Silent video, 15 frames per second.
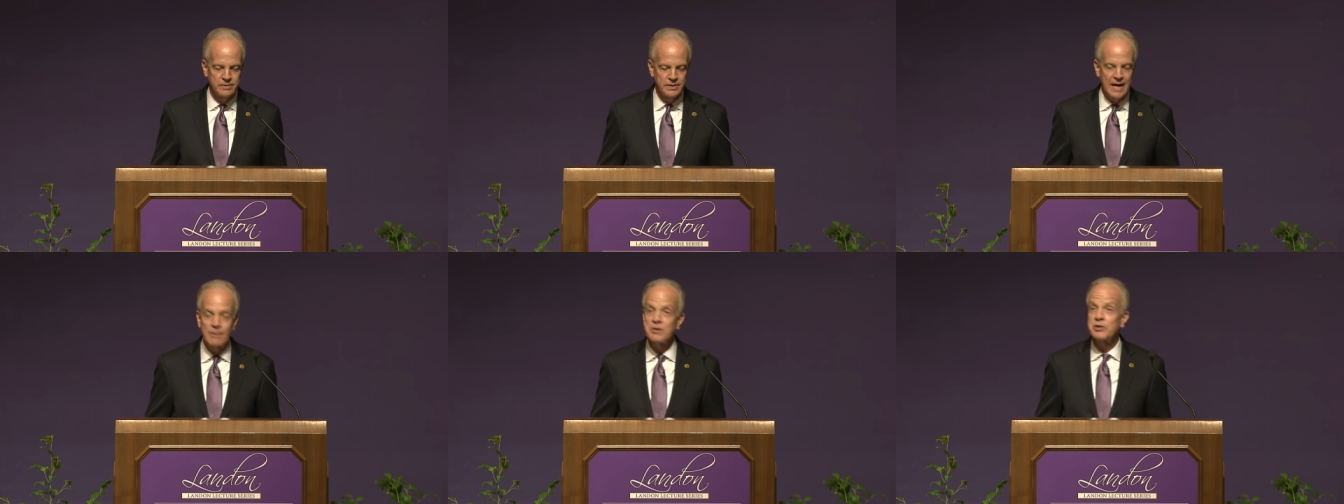
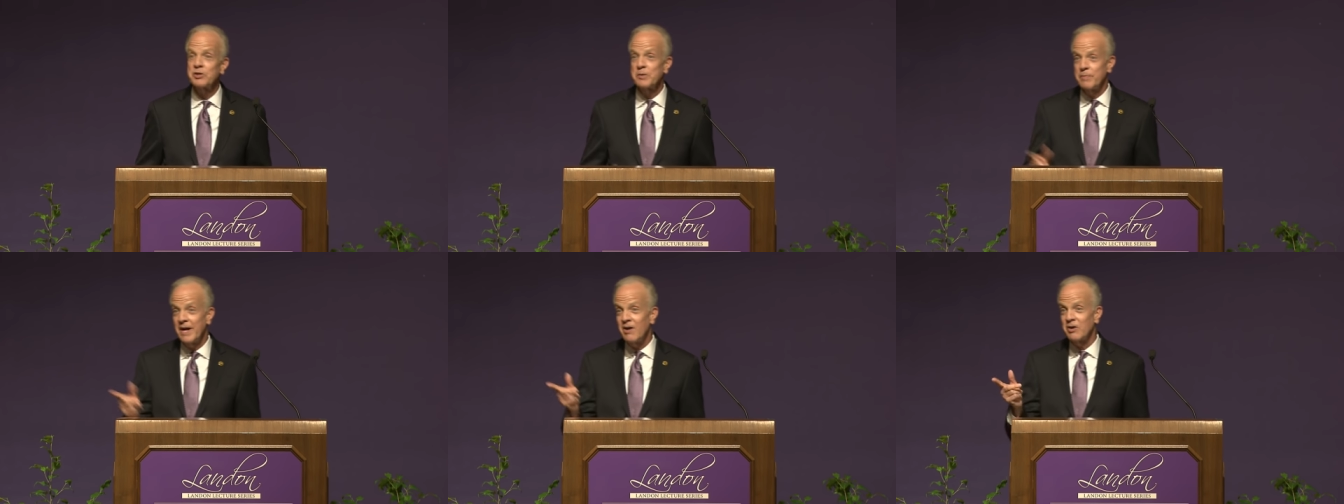I returned
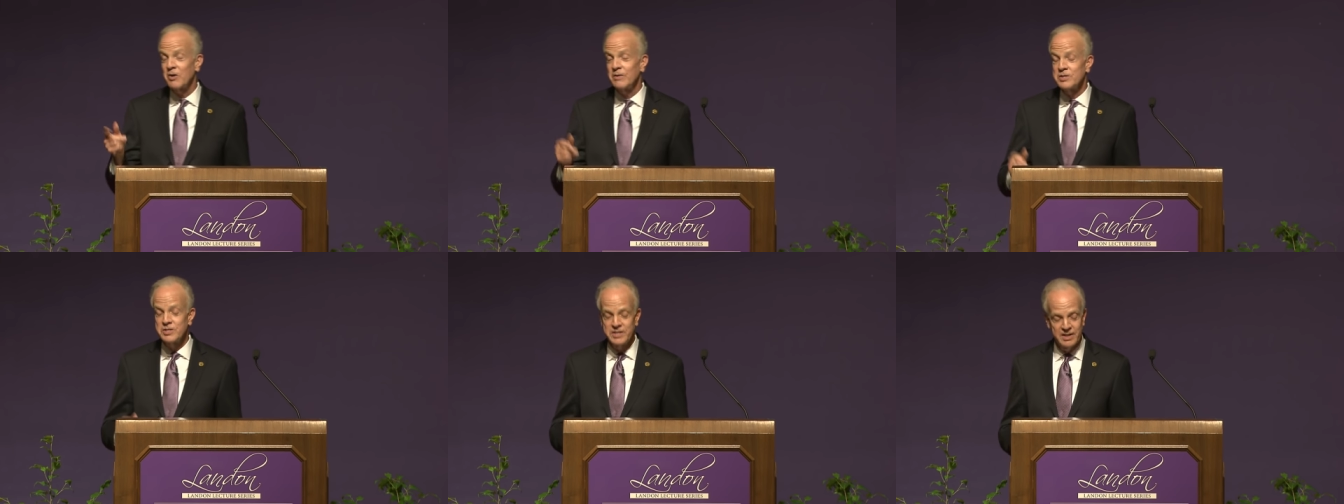to
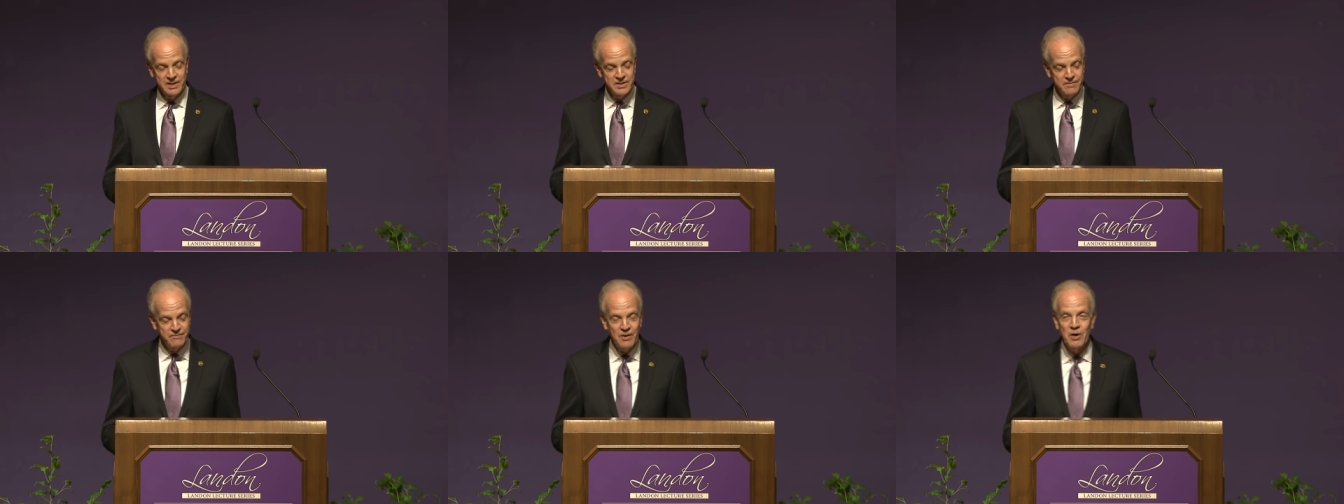Palco, incidentally,
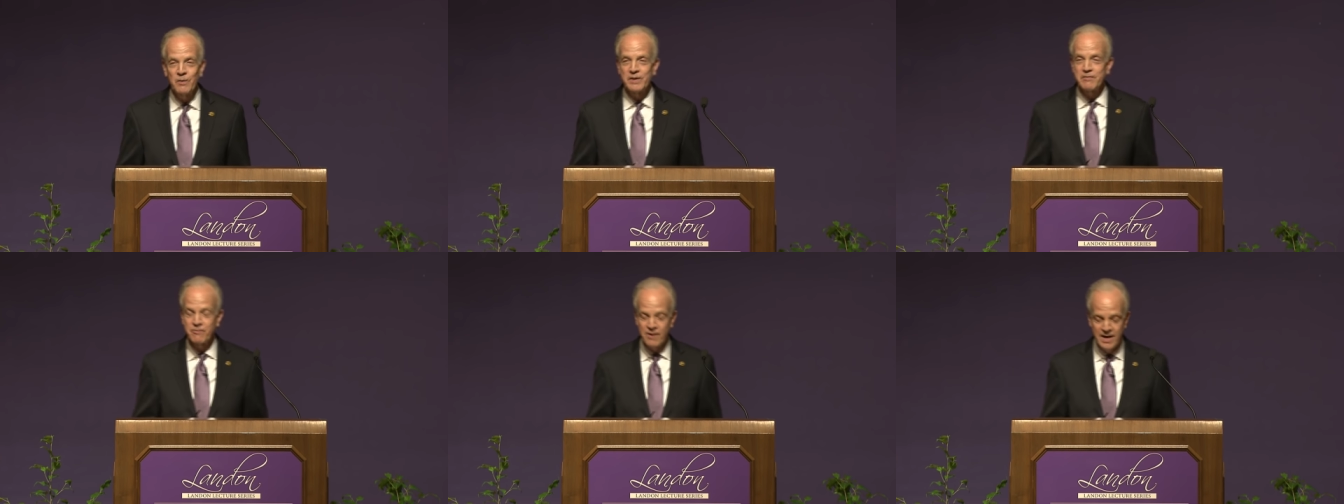the
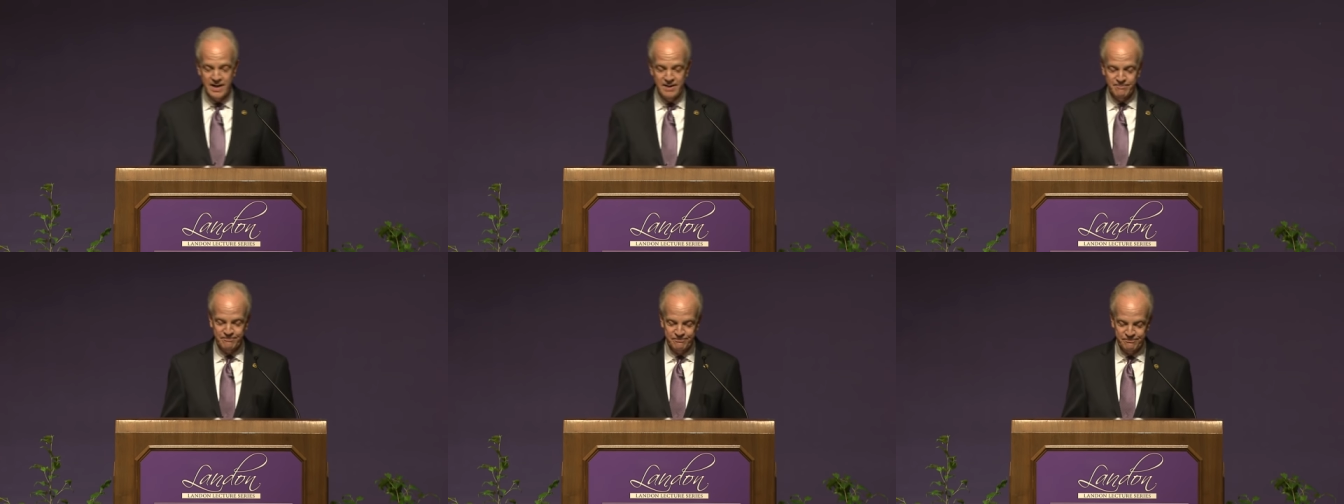following Friday.